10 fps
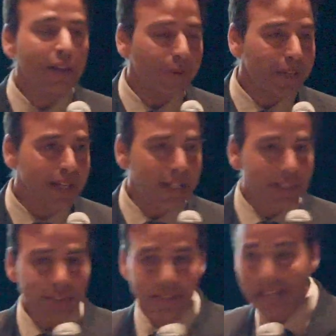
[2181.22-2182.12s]
So
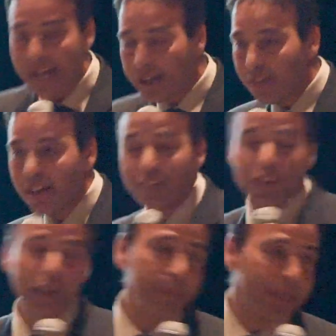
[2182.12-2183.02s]
again, now you
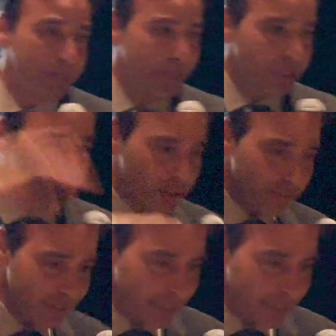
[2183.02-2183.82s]
have this big picture